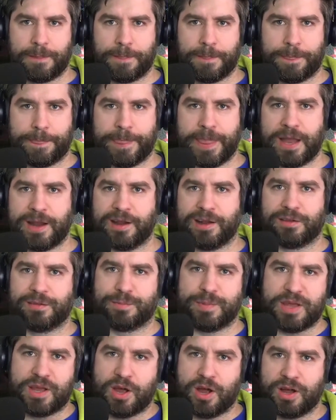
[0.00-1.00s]
that it's
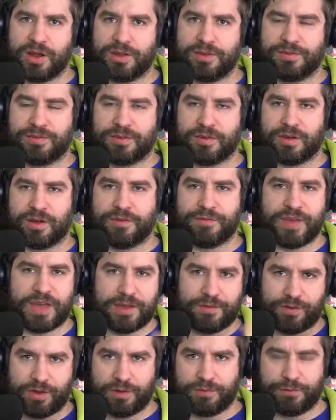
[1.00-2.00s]
because of
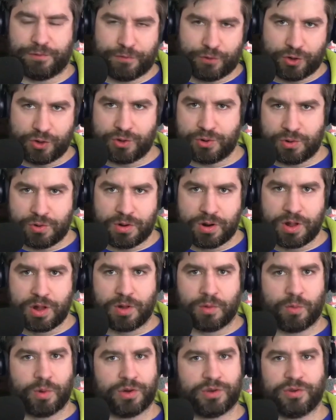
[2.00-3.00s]
avian flu,
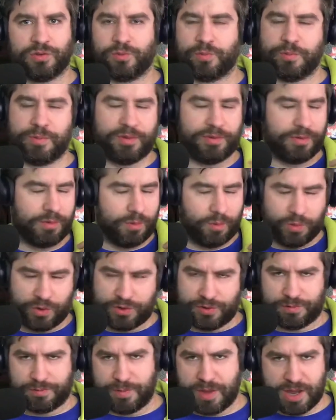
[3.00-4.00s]
which is,
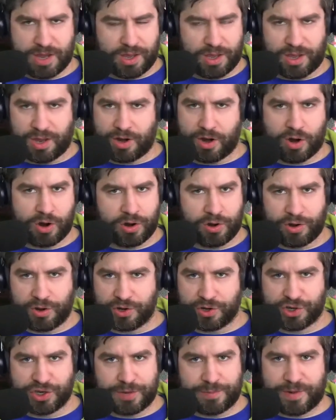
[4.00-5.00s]
which is making it harder
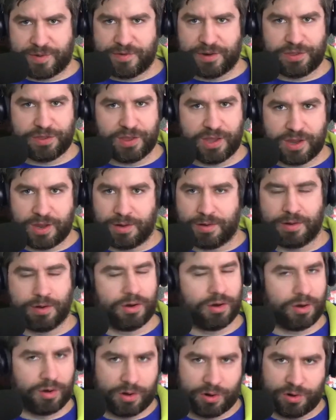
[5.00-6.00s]
to ship everything and
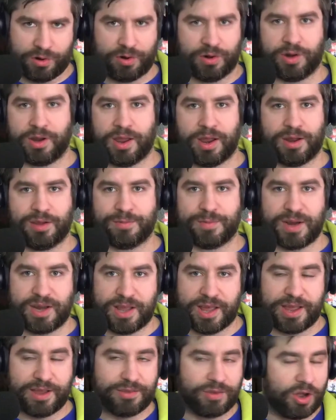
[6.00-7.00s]
harder to get as
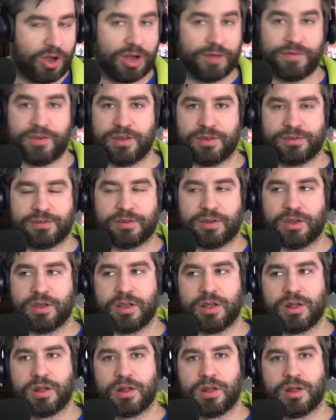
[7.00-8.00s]
many eggs,
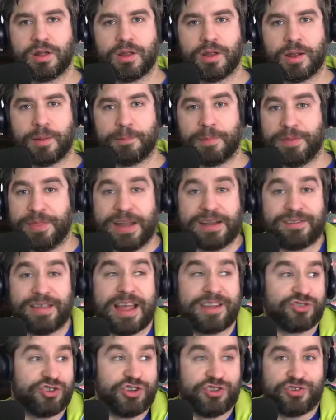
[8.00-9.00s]
obviously, but that's
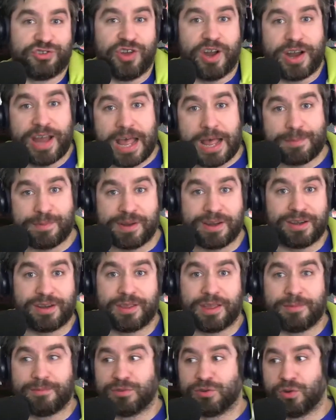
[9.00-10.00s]
actually just not happening
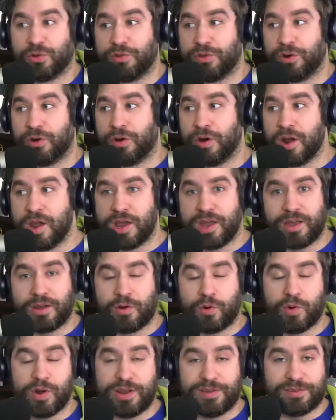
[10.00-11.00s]
to them. So they're
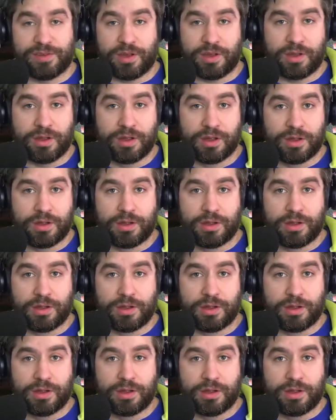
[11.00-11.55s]
increasing